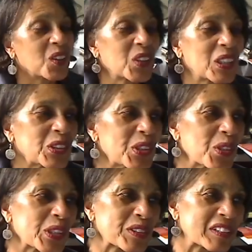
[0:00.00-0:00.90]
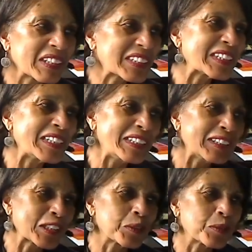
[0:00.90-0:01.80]
Well, you know, that's an
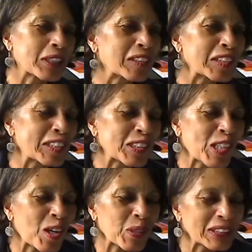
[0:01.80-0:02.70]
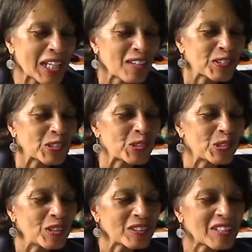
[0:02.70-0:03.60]
easy one. Leaders always have to
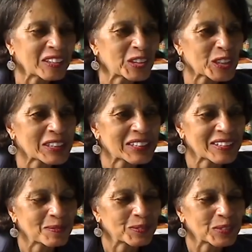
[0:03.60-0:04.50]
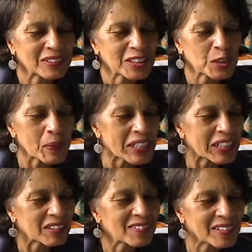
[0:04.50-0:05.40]
not just
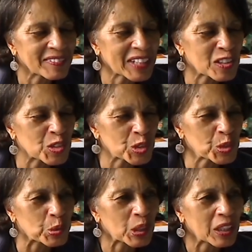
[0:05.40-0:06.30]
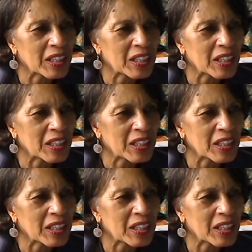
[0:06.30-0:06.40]
speak, they've got to do.